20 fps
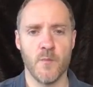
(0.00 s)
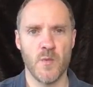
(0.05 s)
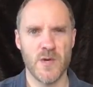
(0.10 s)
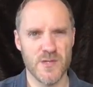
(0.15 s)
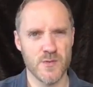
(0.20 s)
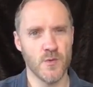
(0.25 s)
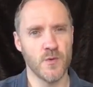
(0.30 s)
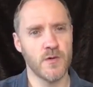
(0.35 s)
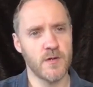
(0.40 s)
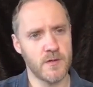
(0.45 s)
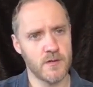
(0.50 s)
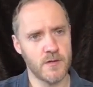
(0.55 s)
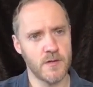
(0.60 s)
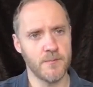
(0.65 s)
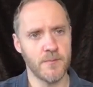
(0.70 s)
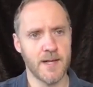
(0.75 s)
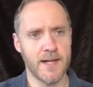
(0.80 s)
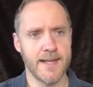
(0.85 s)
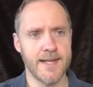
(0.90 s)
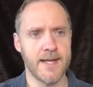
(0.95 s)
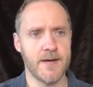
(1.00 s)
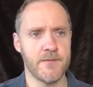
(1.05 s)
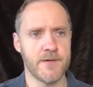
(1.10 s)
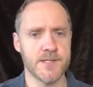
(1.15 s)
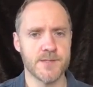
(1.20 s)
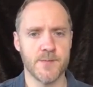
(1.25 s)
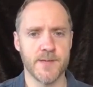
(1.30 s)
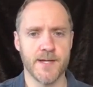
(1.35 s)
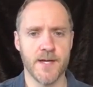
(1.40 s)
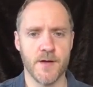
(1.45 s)
which will come clearer
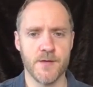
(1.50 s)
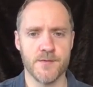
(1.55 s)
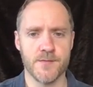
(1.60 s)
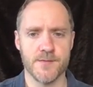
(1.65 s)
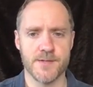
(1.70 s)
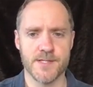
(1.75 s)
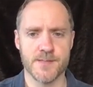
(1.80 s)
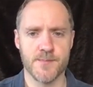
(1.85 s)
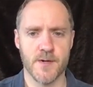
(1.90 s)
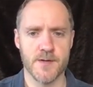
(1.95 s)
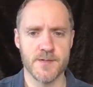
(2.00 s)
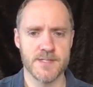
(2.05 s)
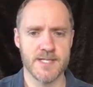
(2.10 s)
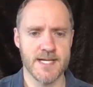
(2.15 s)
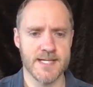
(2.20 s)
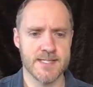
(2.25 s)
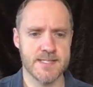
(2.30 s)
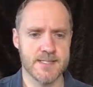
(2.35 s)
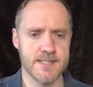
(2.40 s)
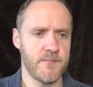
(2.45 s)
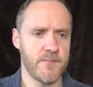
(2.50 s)
as we go through this process